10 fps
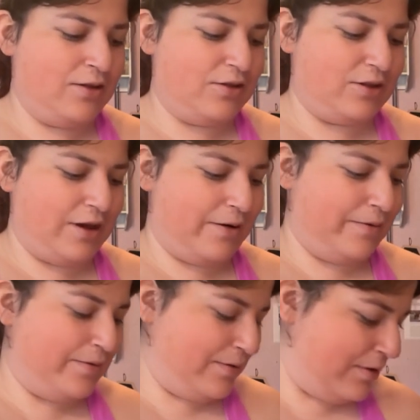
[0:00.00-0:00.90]

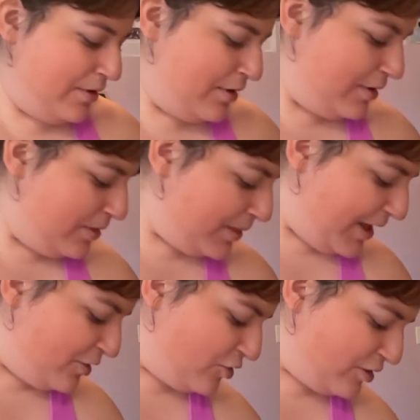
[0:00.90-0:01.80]
So
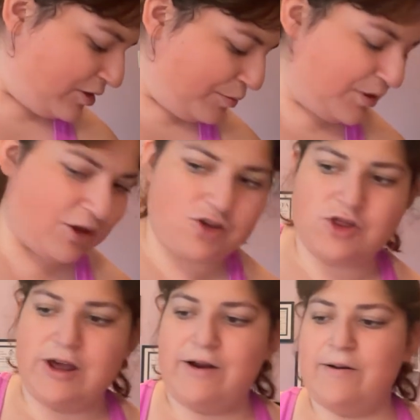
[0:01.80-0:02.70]
that's just the blush
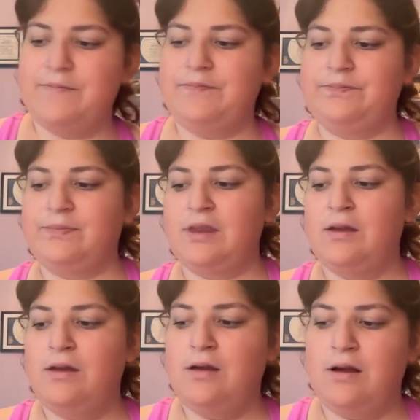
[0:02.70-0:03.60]
there.
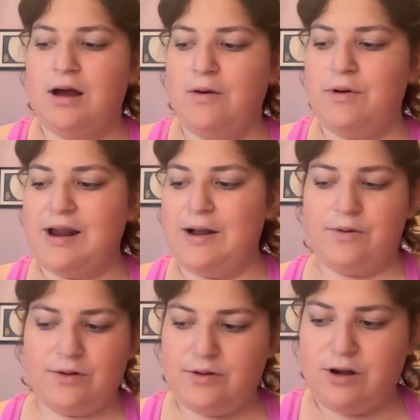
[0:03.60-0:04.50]
We're now
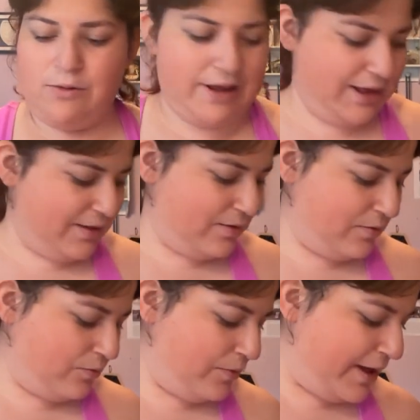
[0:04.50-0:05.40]
going to go in
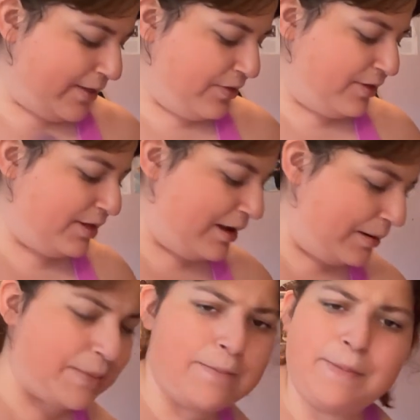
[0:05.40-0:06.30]
with
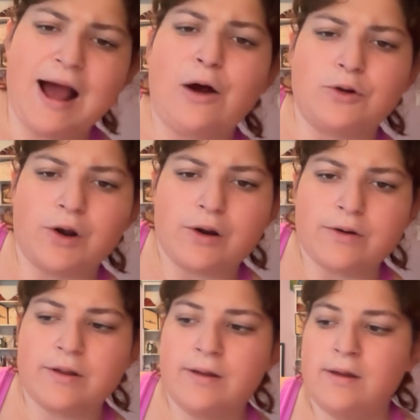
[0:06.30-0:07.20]
some
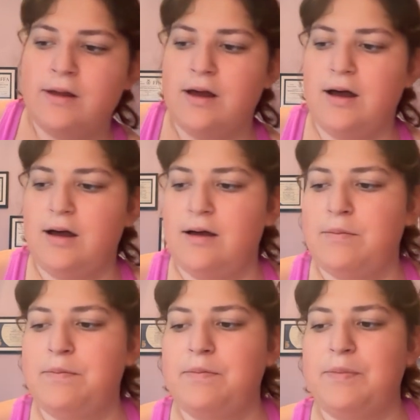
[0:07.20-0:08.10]
powdered,
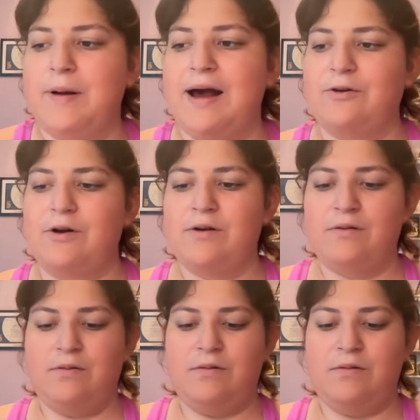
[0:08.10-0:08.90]
powder,